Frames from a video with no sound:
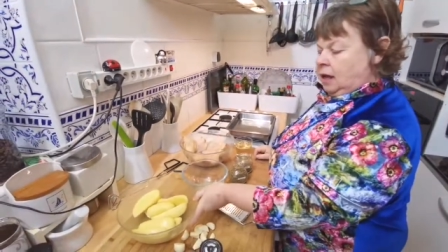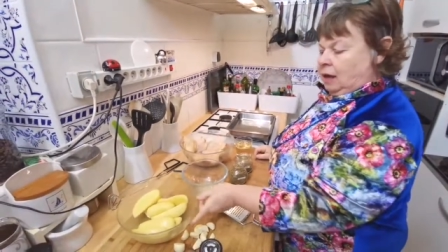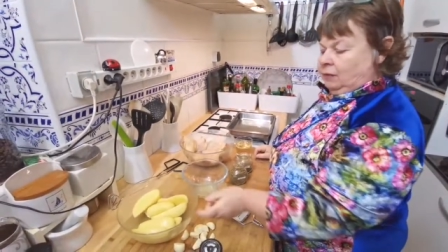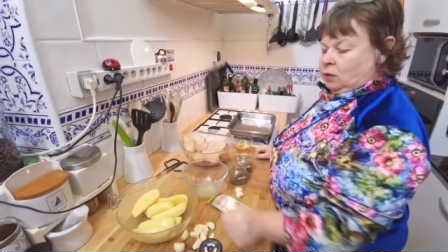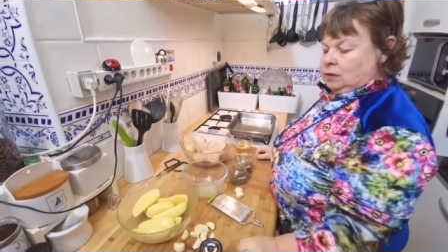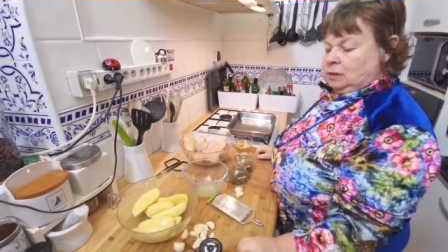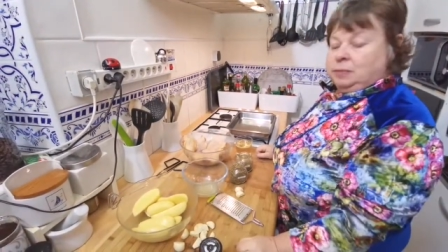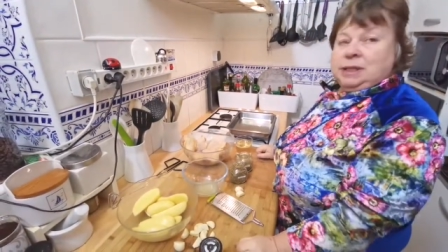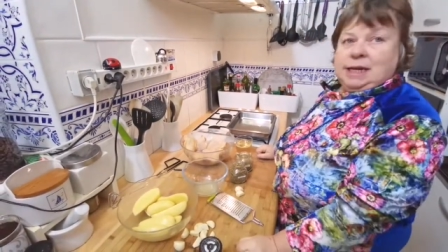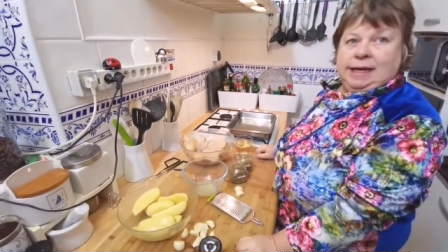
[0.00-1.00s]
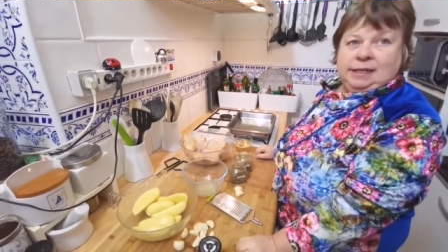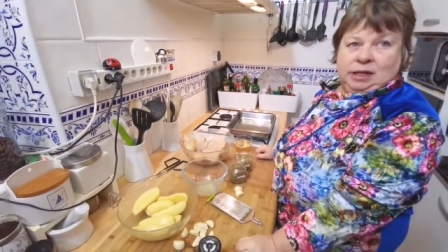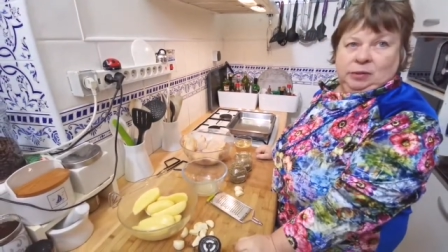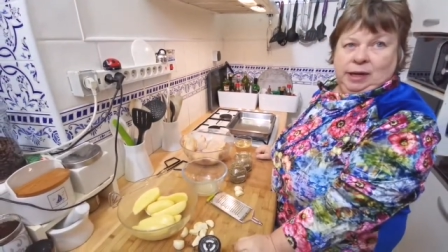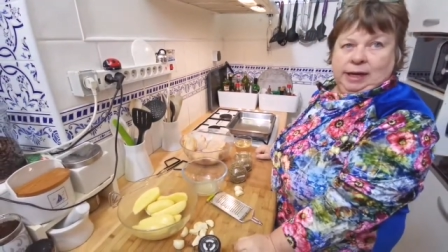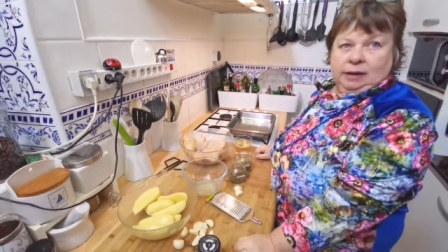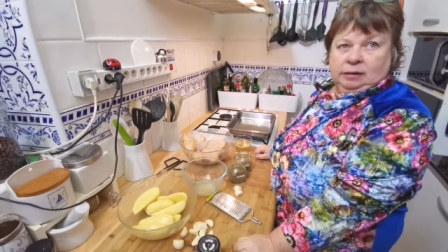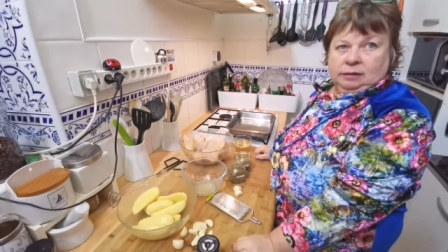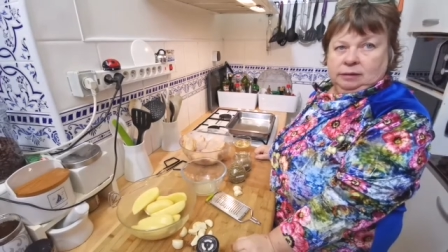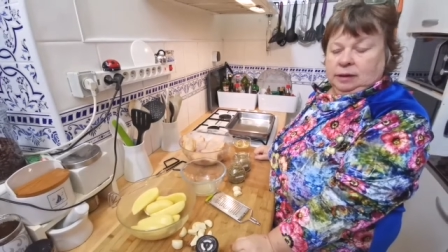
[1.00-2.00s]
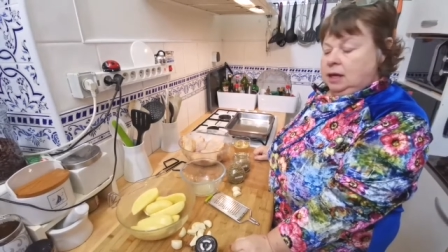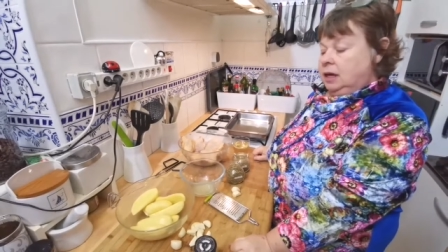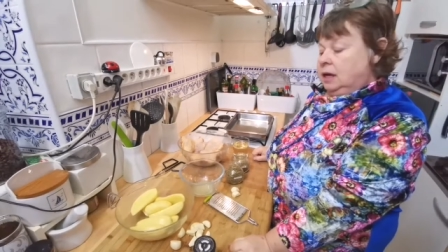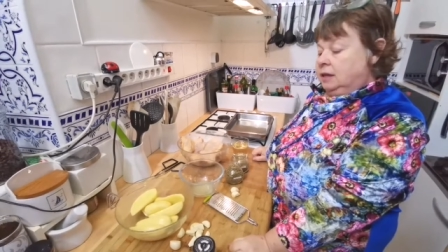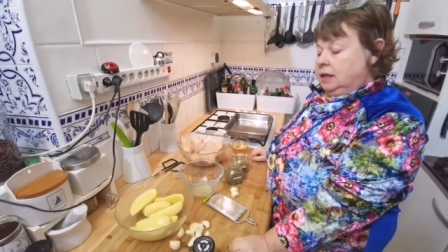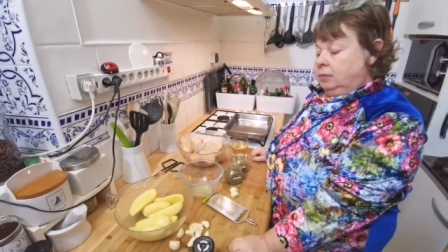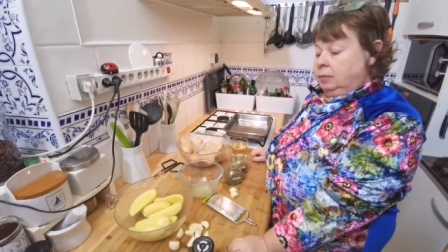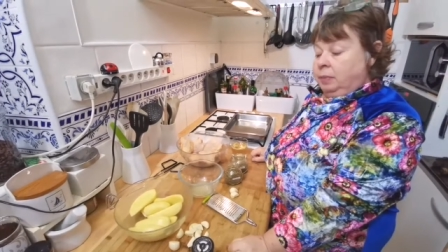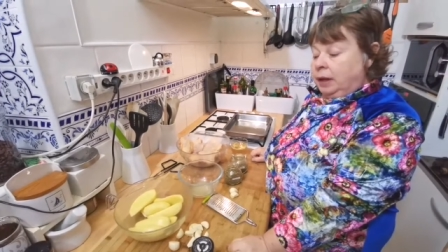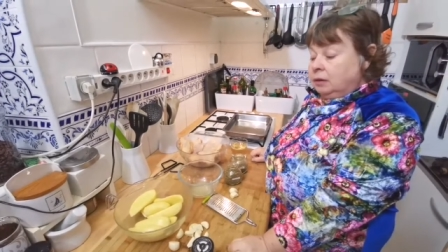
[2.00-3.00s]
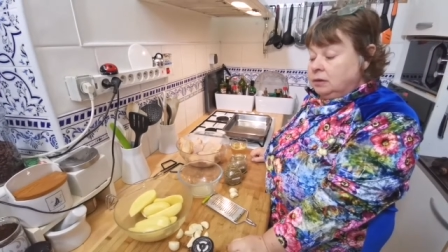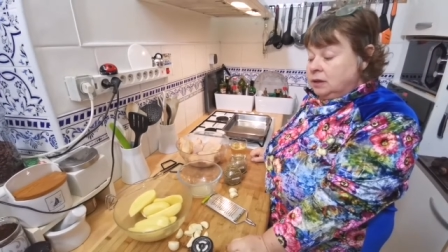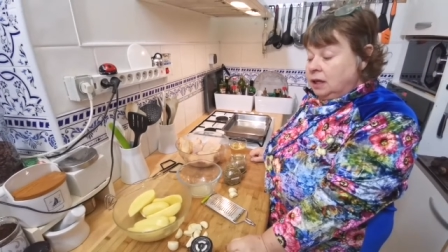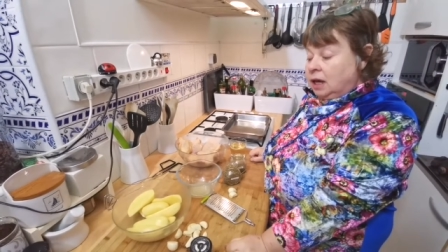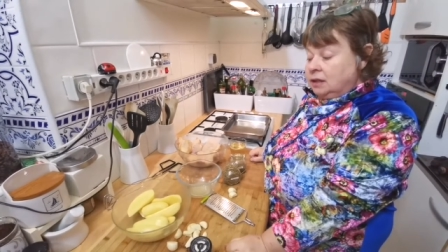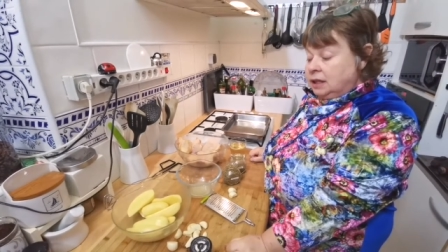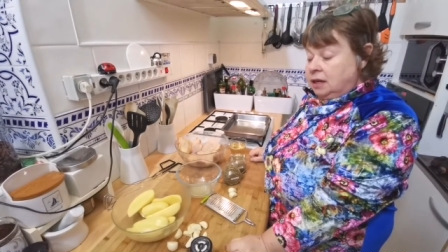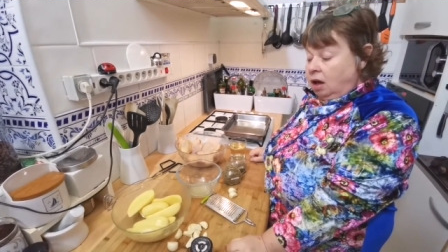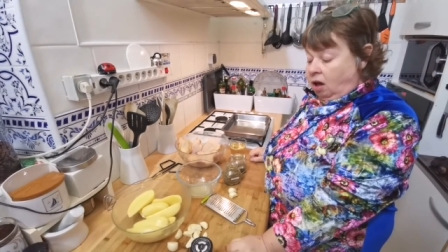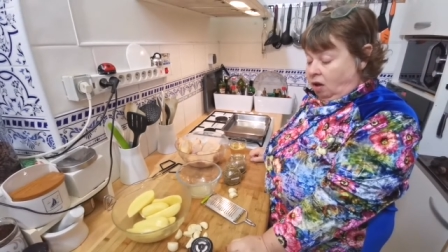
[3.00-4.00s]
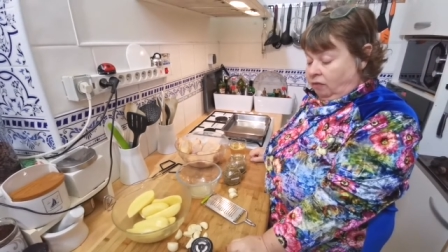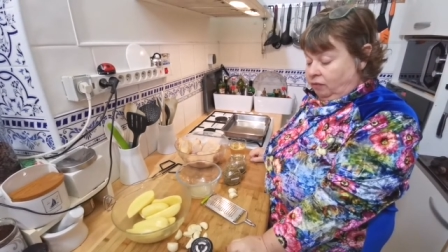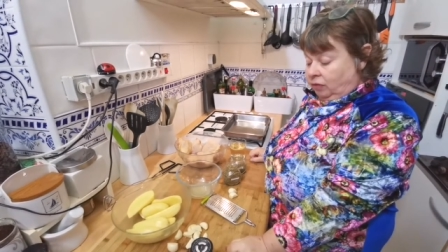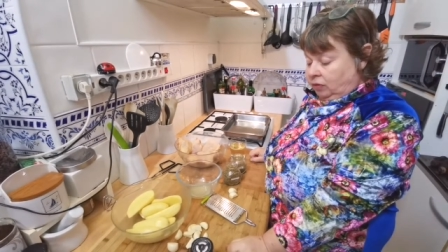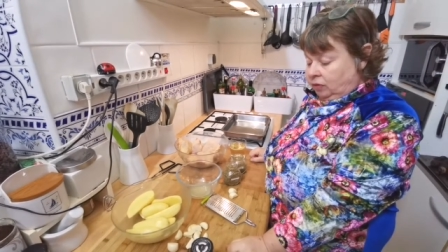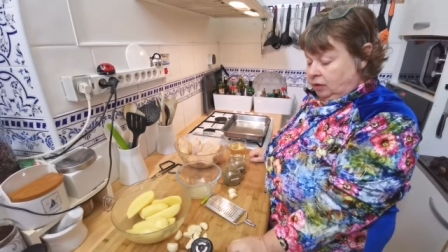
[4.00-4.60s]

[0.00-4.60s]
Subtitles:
I've got some potato here. They've been peeled and cut in half.